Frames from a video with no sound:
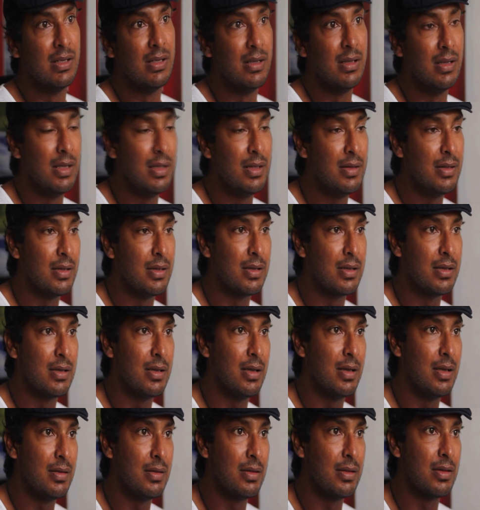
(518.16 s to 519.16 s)
I think
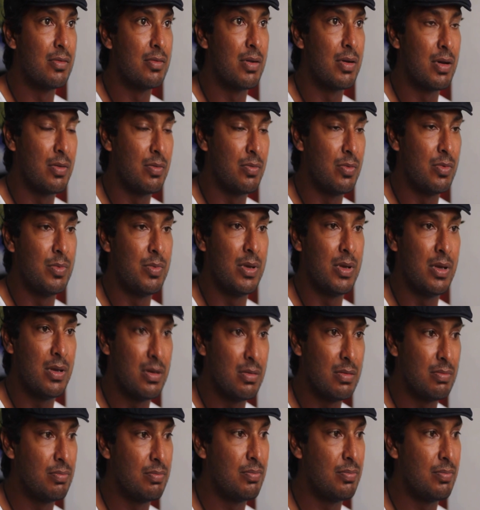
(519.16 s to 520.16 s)
cricket
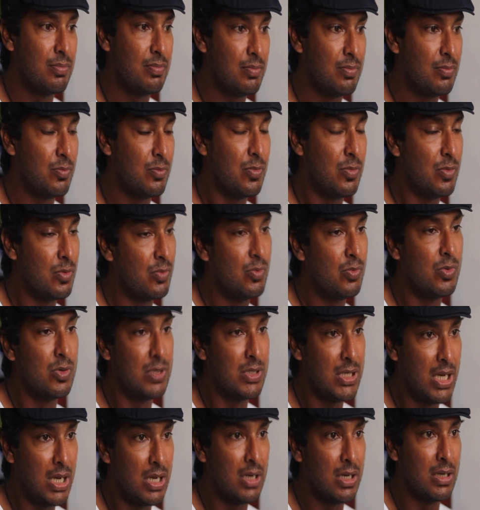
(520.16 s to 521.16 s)
would
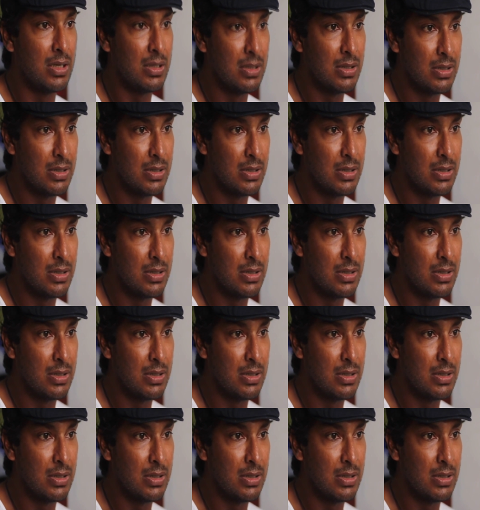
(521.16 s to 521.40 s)
die.